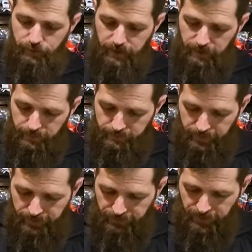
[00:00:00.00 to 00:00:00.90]
pretty
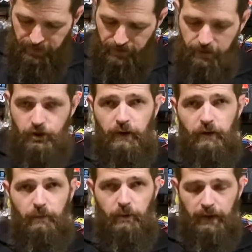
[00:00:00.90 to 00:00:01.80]
beefy
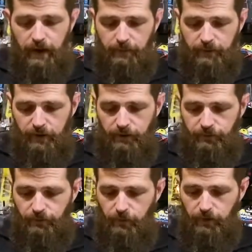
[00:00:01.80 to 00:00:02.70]
adjustable knob there
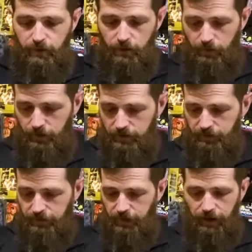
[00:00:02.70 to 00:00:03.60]
for your
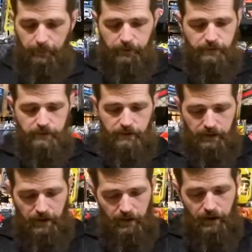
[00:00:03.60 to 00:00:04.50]
different hoppers.
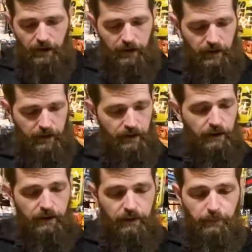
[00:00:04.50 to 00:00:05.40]

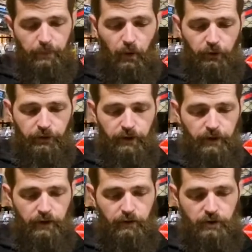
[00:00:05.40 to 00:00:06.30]
The bolt,
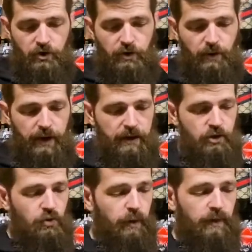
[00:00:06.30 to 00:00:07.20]
you just go ahead and
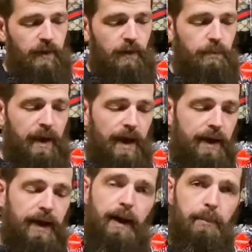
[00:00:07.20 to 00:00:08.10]
twist this back
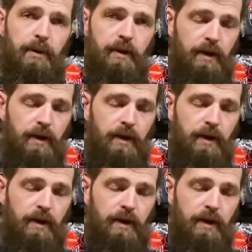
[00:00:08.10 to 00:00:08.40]
cap